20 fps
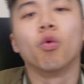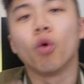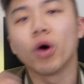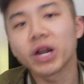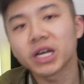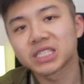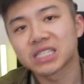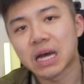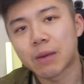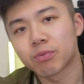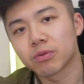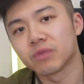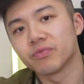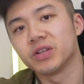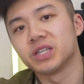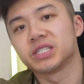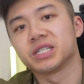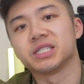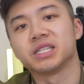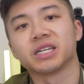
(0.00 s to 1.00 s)
One example of
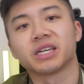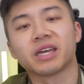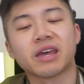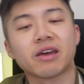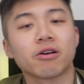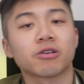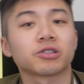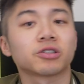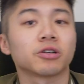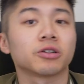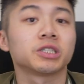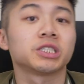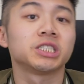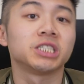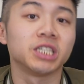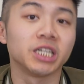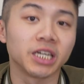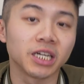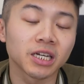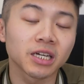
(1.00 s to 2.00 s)
this is the character
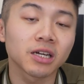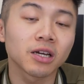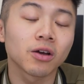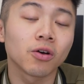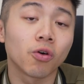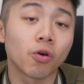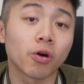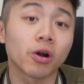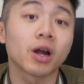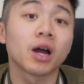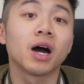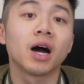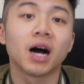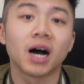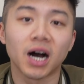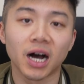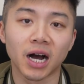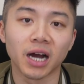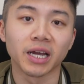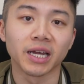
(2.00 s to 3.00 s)
xing or
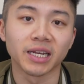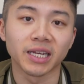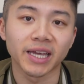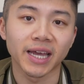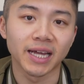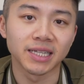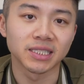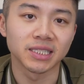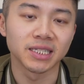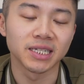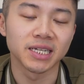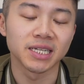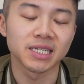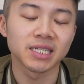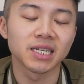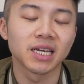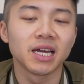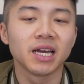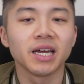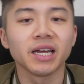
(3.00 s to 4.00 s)
heng in Cantonese.